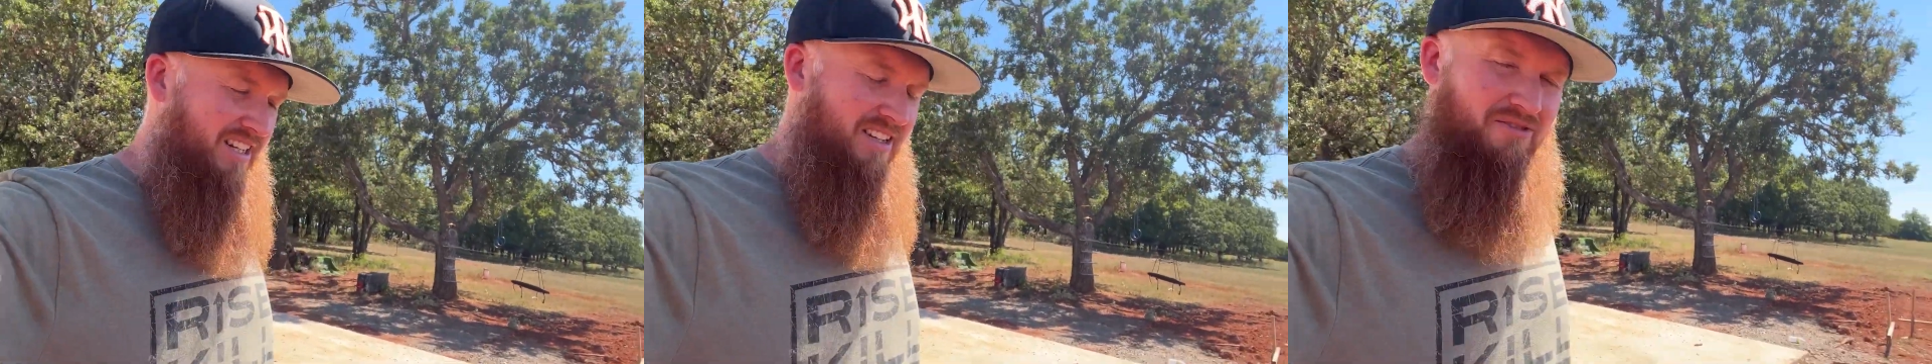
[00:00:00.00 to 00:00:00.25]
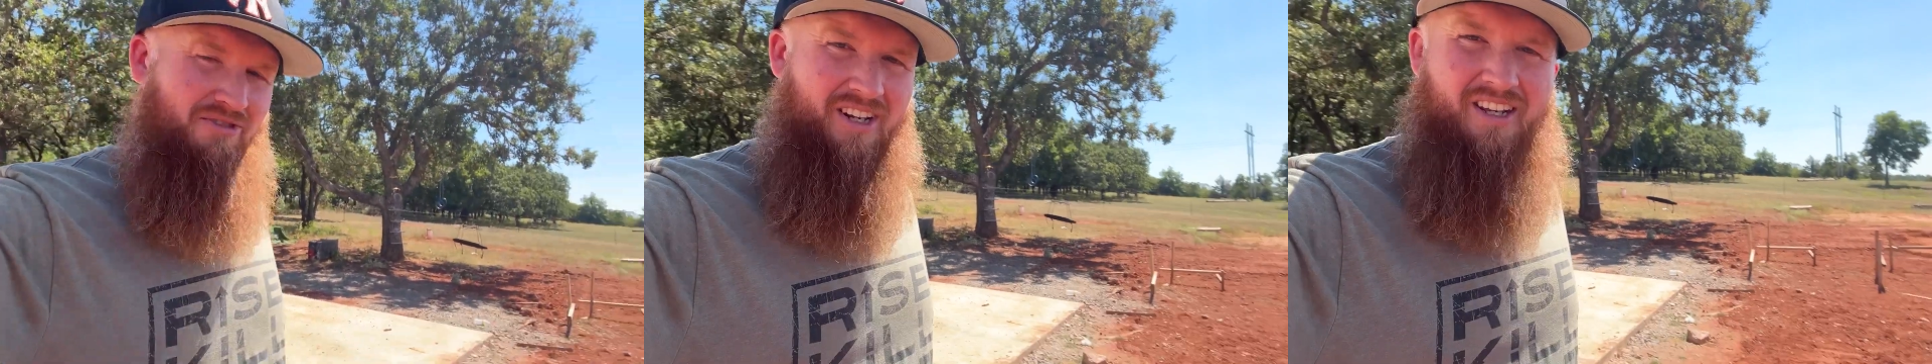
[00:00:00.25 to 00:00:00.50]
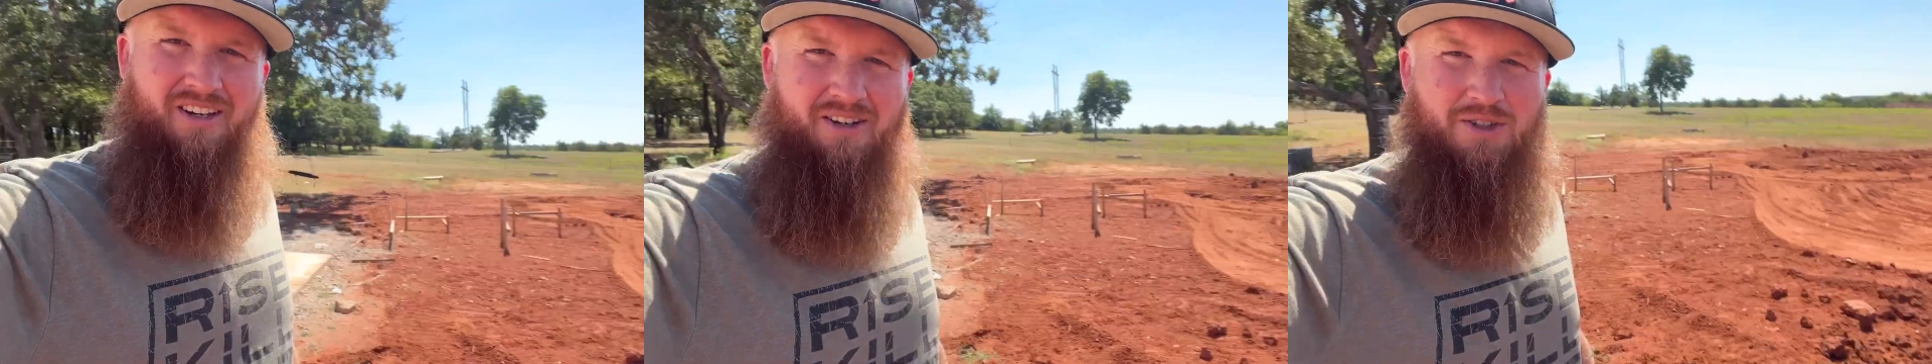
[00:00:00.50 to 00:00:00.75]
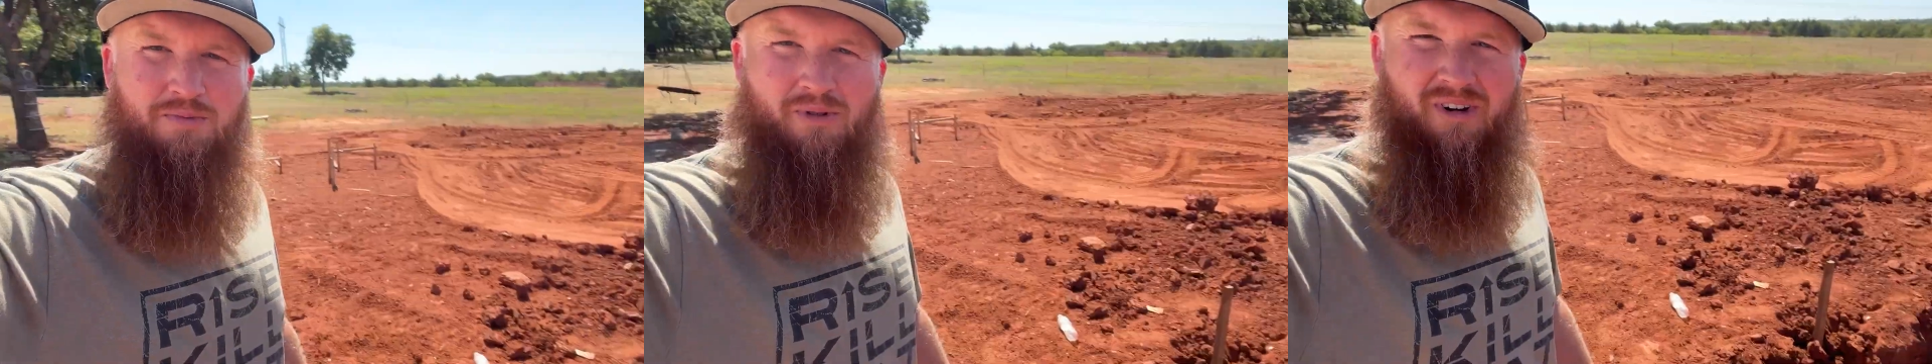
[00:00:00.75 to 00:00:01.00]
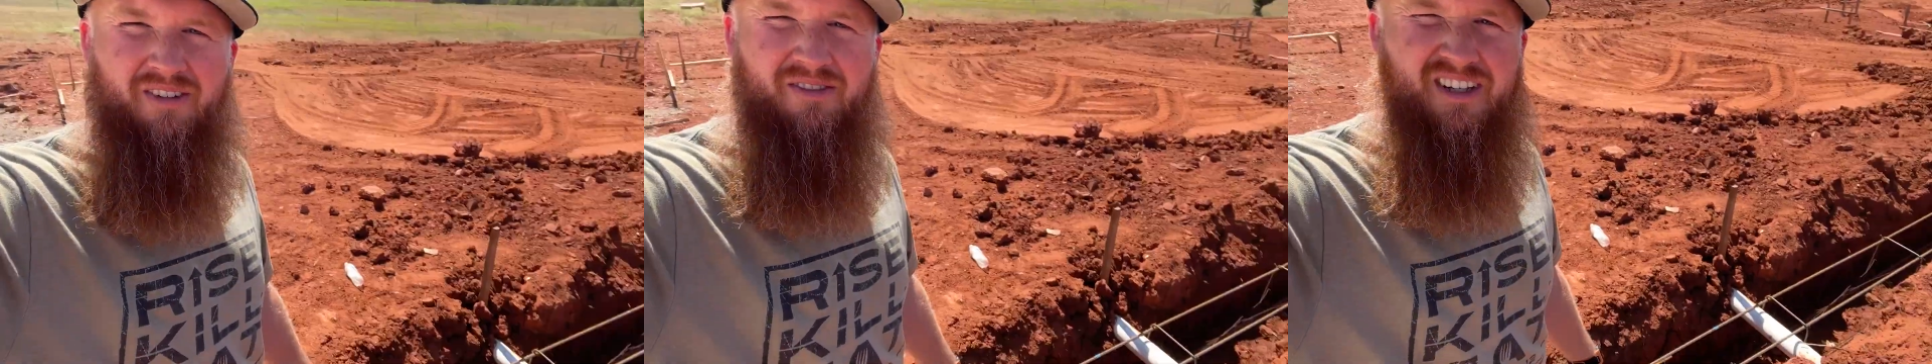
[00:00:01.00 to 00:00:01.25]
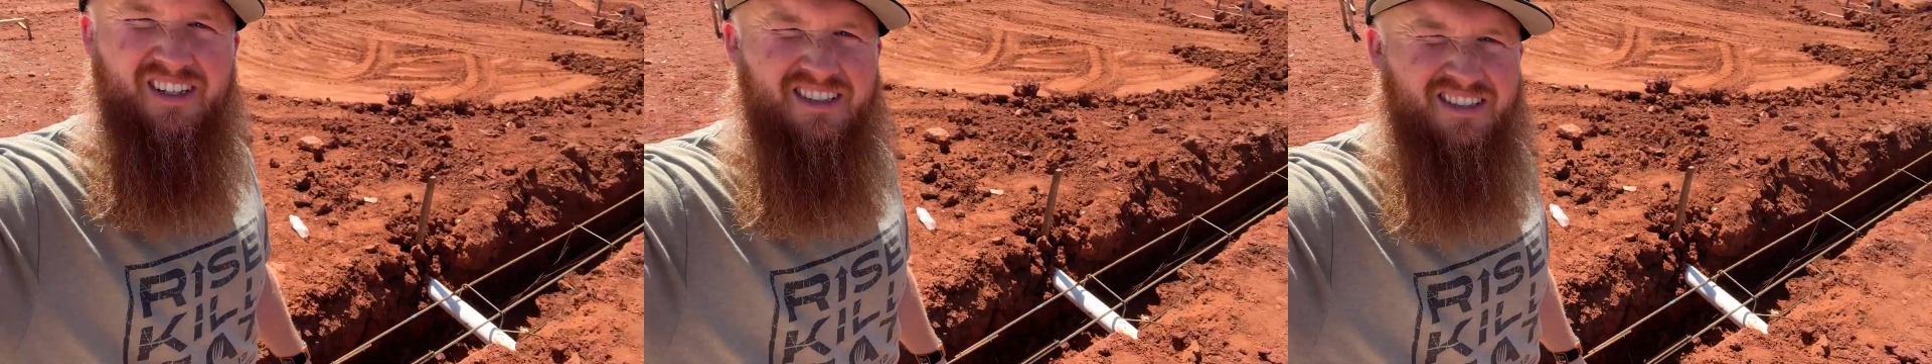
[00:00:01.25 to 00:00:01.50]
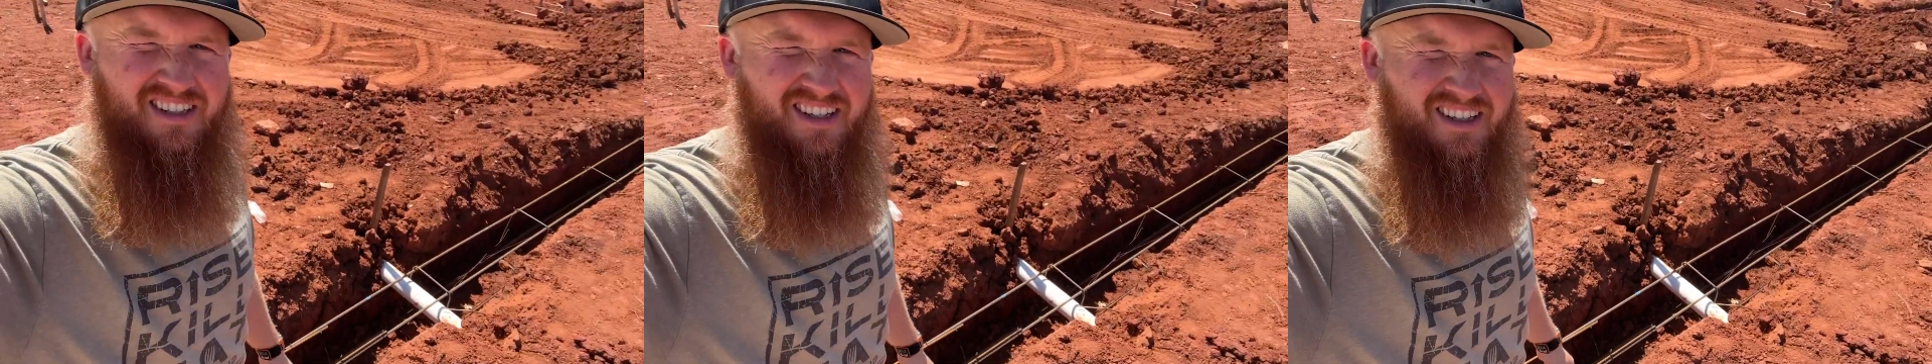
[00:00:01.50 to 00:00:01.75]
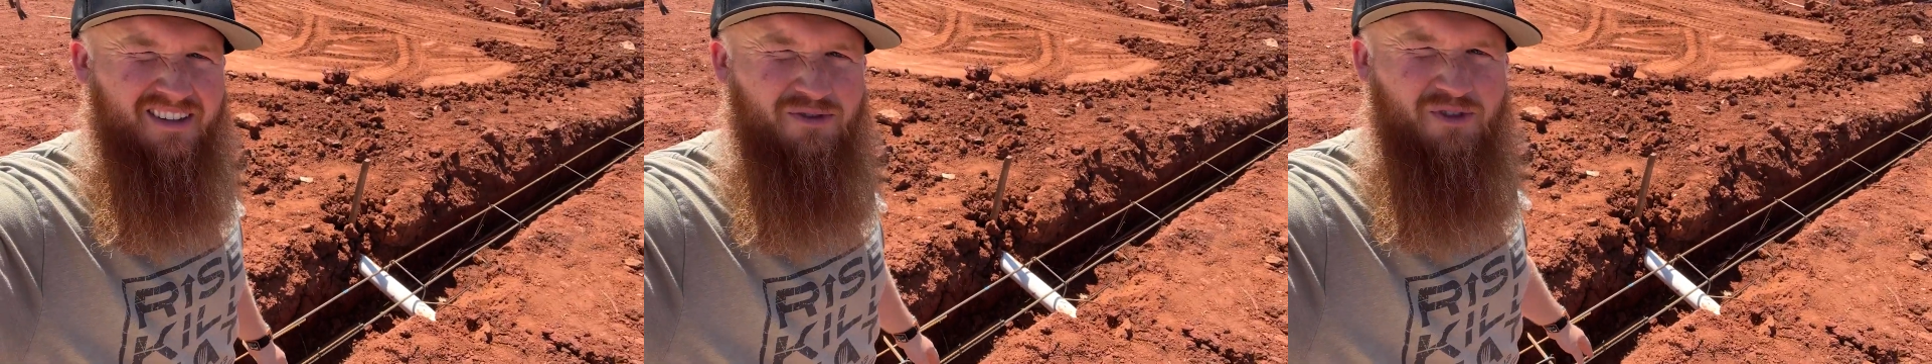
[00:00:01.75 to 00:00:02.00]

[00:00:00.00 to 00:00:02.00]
in the videos, previous uh,